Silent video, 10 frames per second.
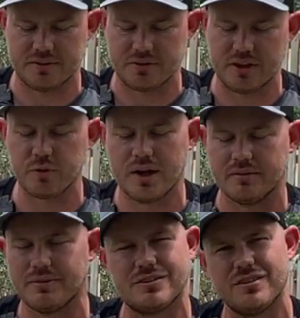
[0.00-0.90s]
So that's
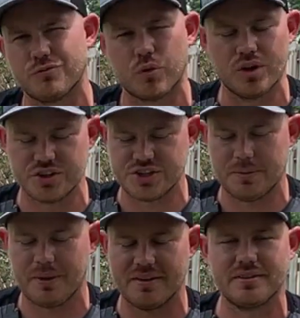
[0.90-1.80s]
why it's in
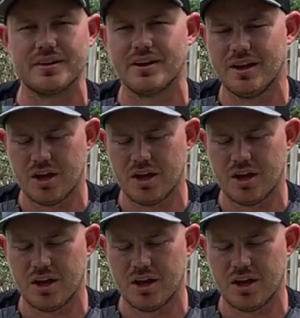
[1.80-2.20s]
400G plastic.